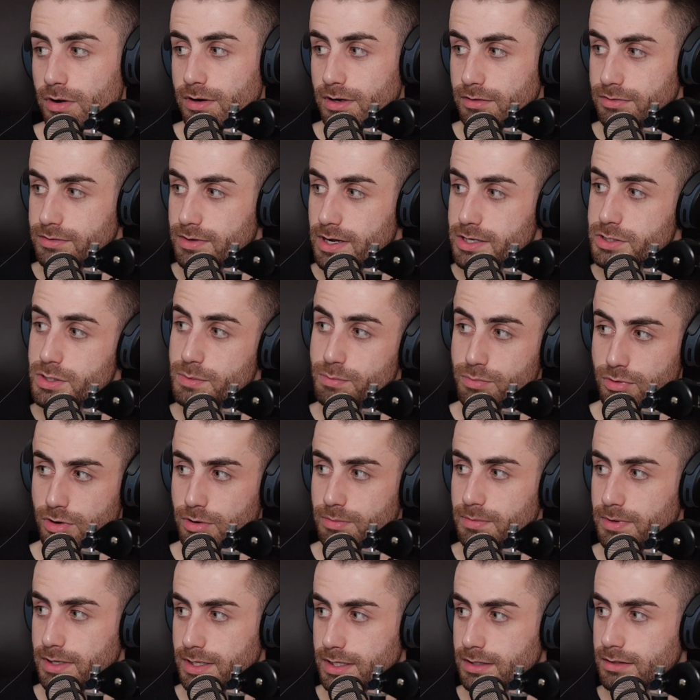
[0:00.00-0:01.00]
got enough to actually
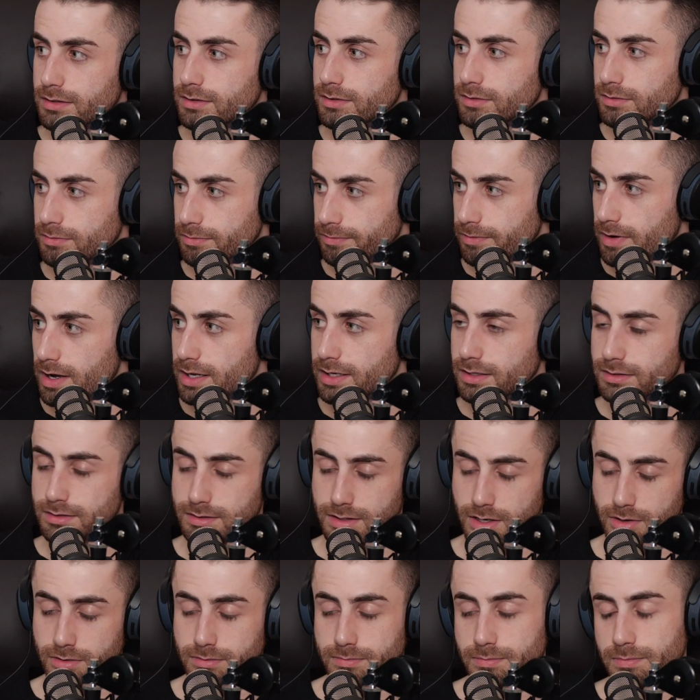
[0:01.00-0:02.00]
properly
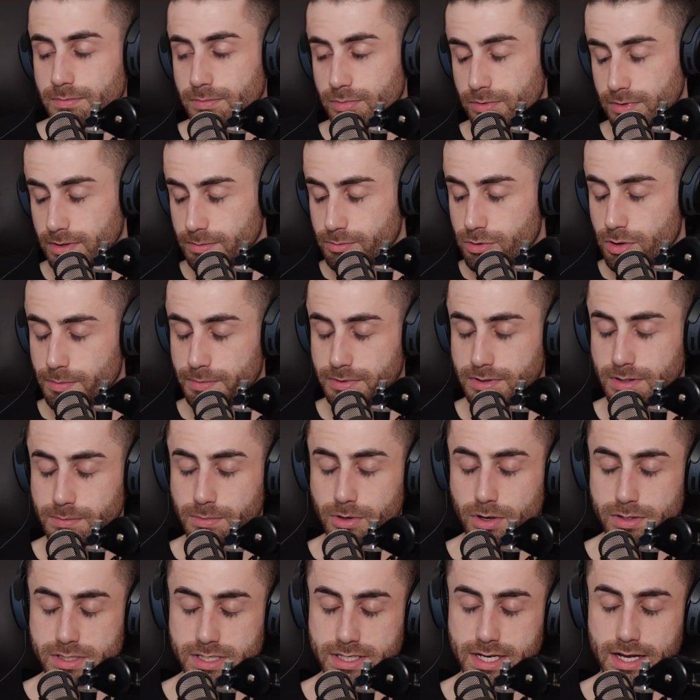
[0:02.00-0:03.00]
put a proper
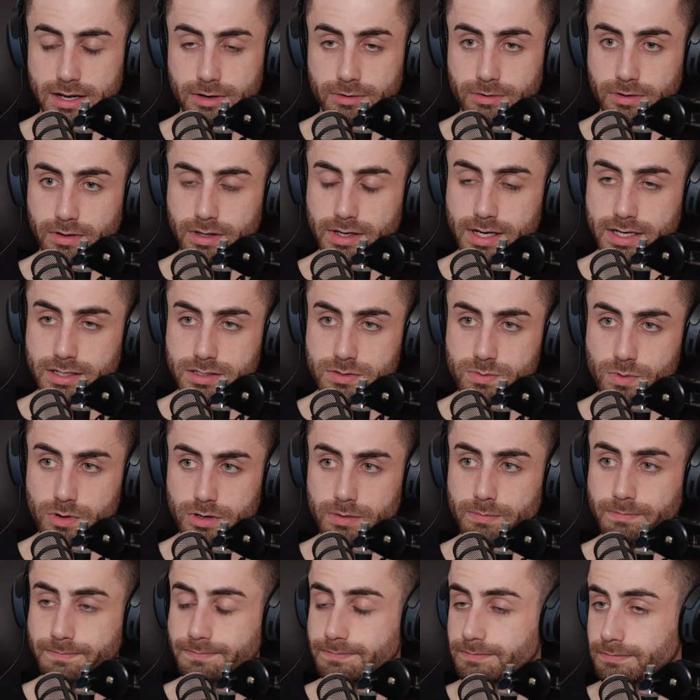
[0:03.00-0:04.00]
deposit down on the next
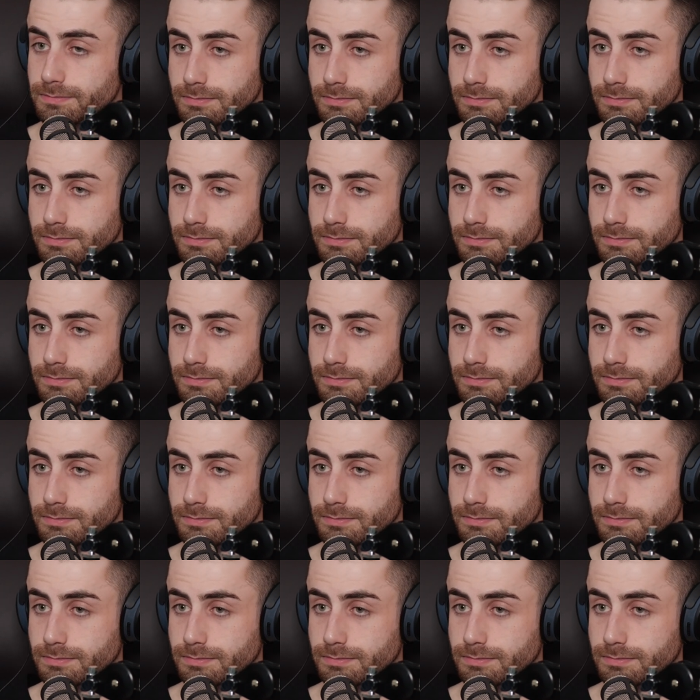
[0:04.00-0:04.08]
one.